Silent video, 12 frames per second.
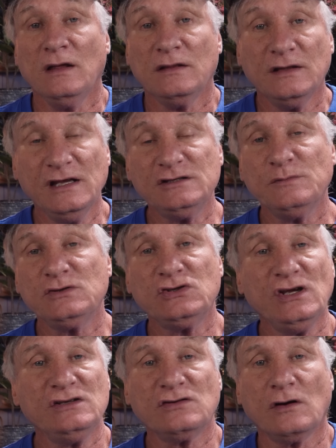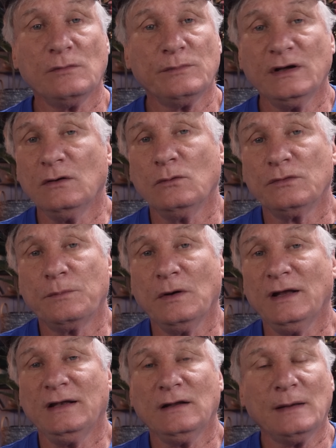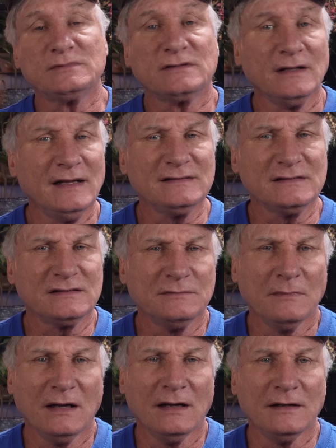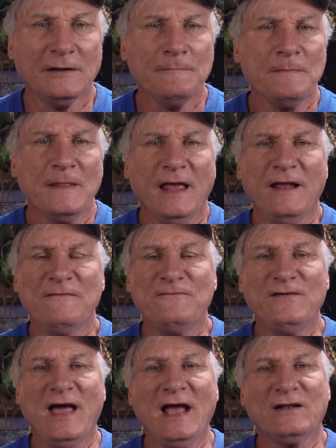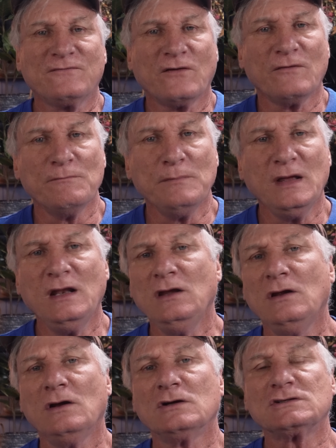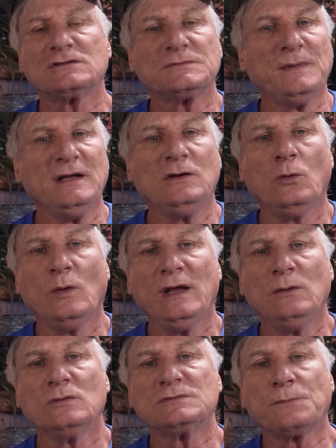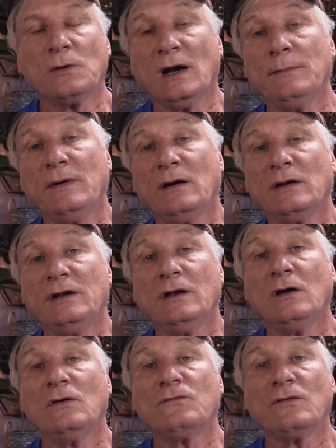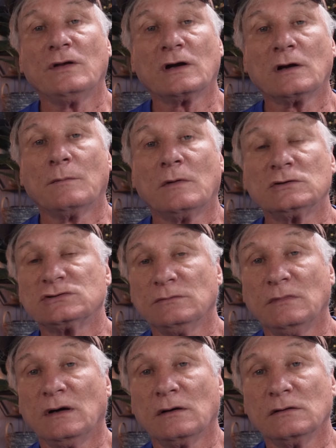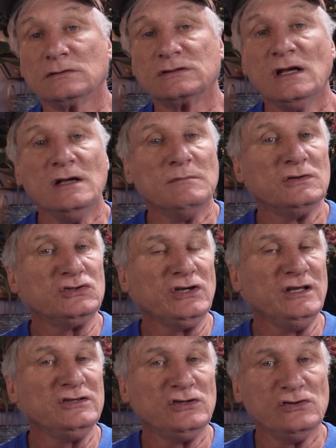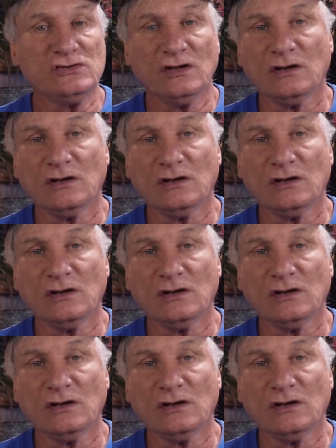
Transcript: These machines aren't built with planned obsolescence in mind. In fact, for many years, Speed Queen was primarily known for their commercial models, machines used in